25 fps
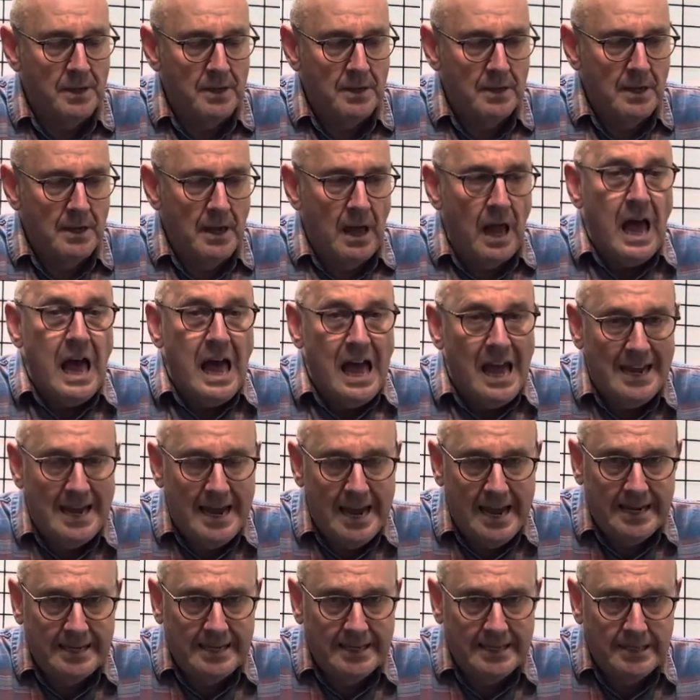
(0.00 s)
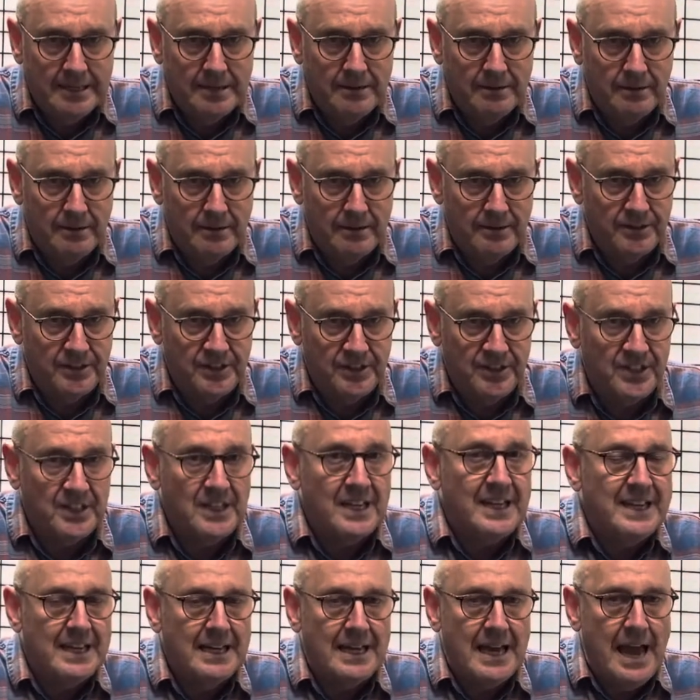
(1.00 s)
high-end
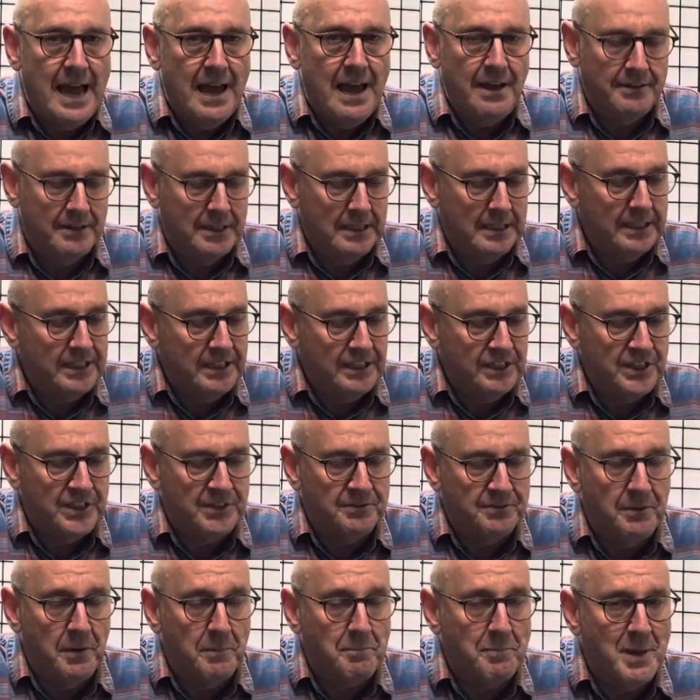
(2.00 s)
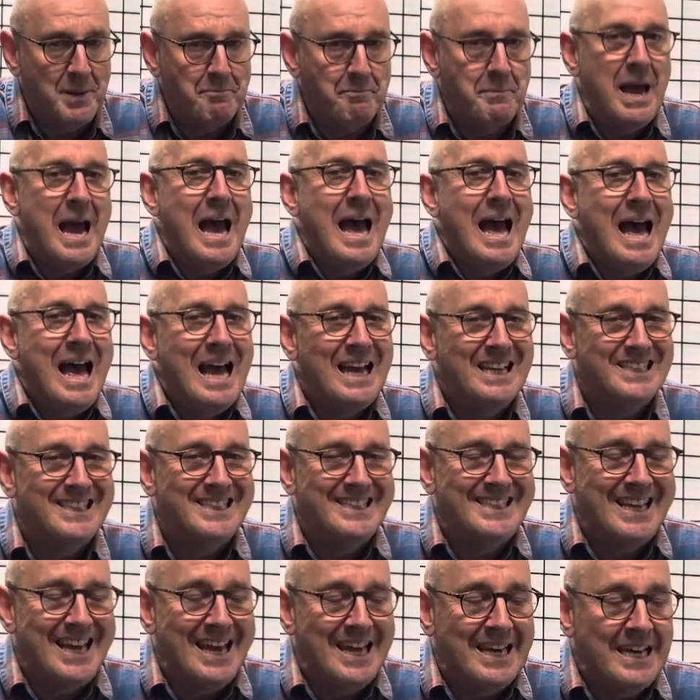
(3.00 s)
skiing athletes from the
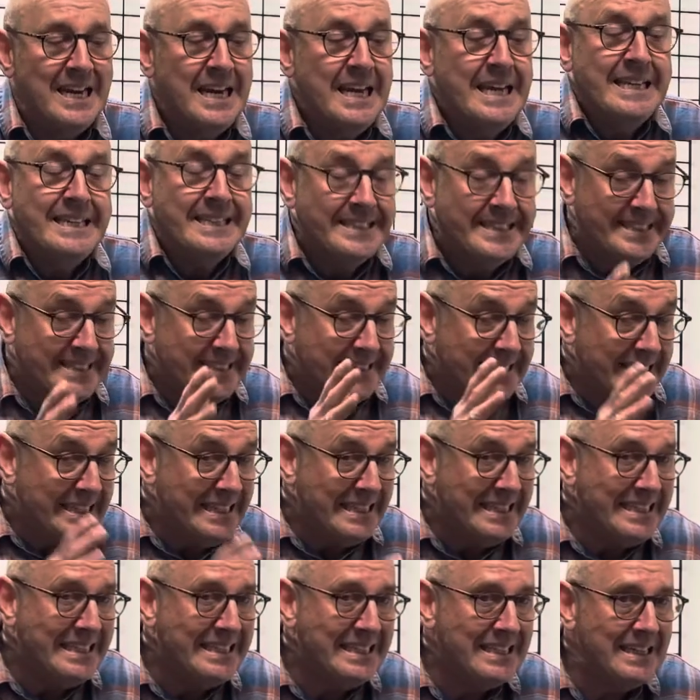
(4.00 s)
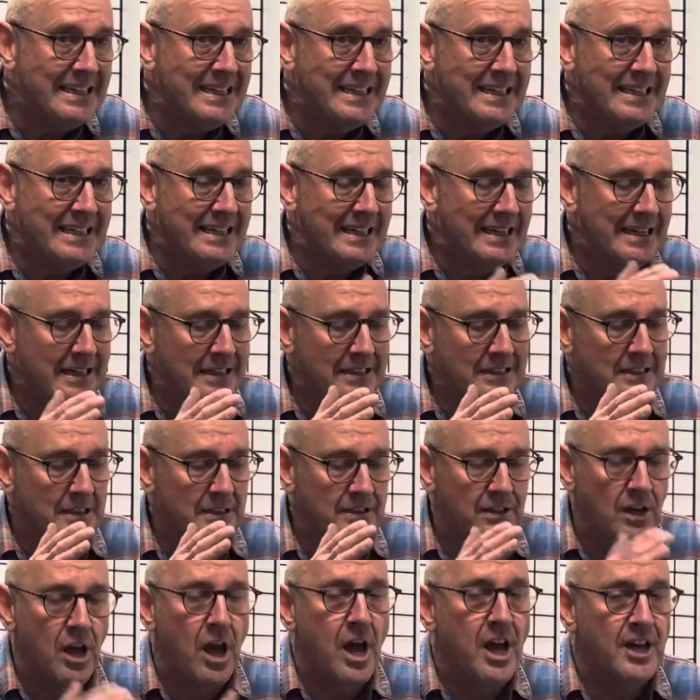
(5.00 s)
past that ski in the
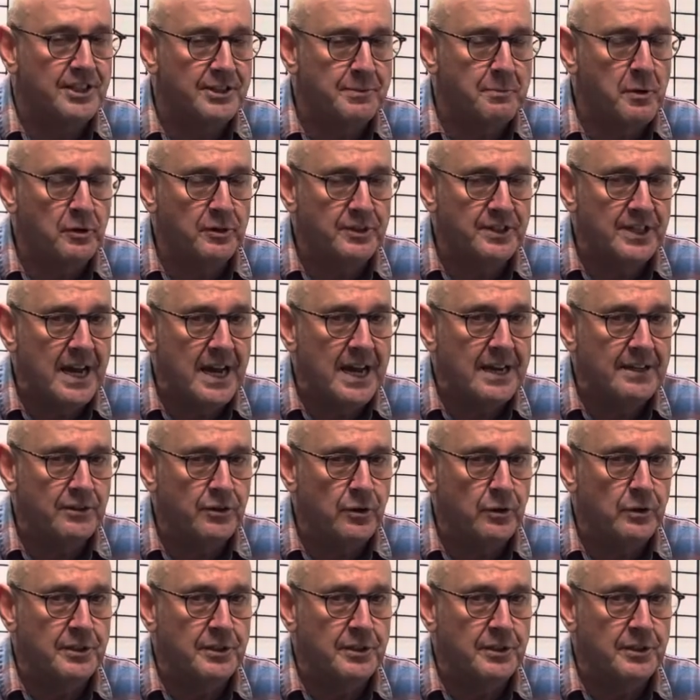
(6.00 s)
Cosmos and or